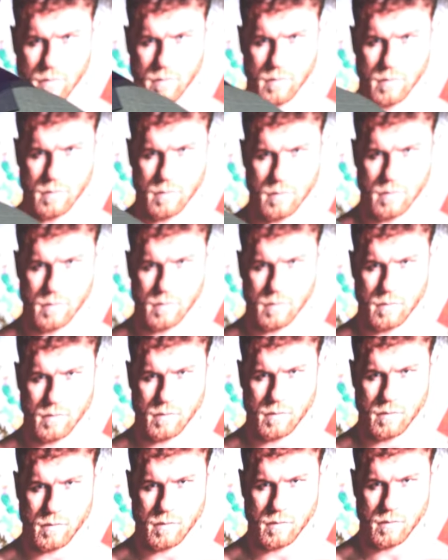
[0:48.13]

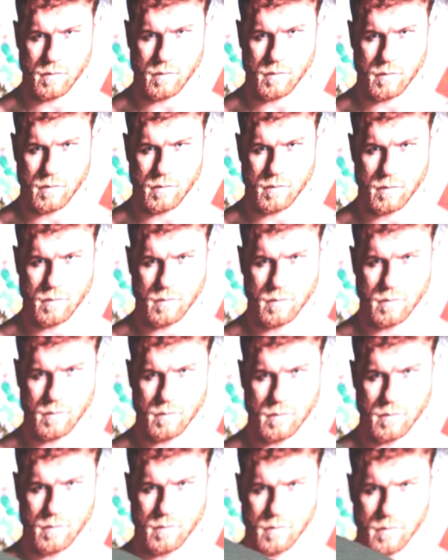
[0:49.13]

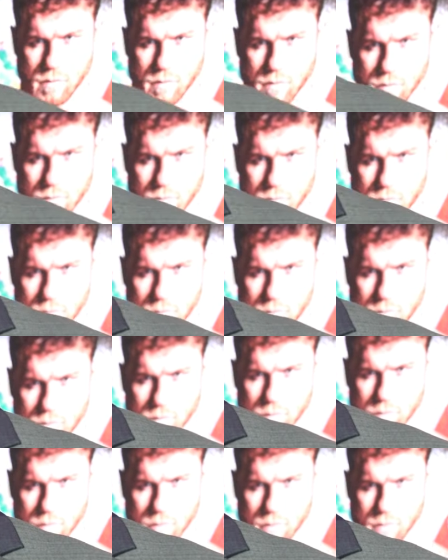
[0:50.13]

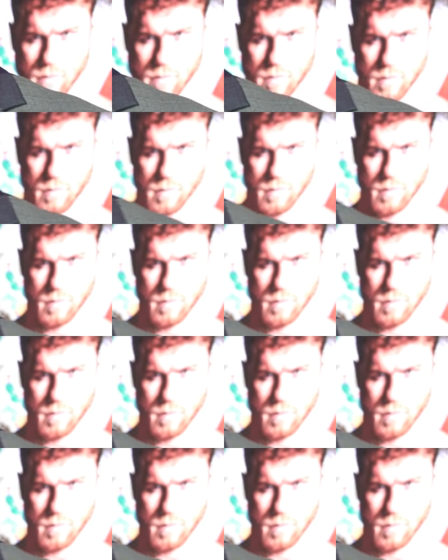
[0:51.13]
(silent)